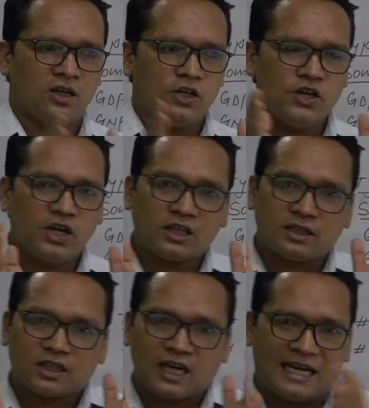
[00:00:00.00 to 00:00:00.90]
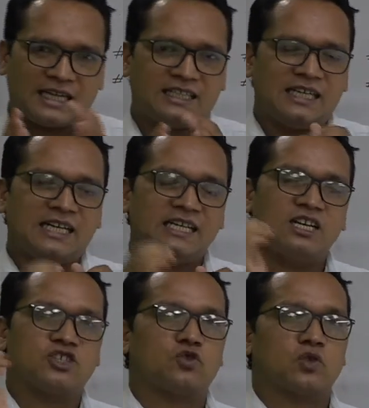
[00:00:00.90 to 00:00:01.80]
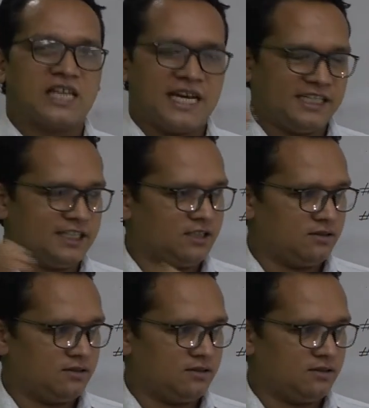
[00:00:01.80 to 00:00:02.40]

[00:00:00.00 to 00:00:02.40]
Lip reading: not connected in a society.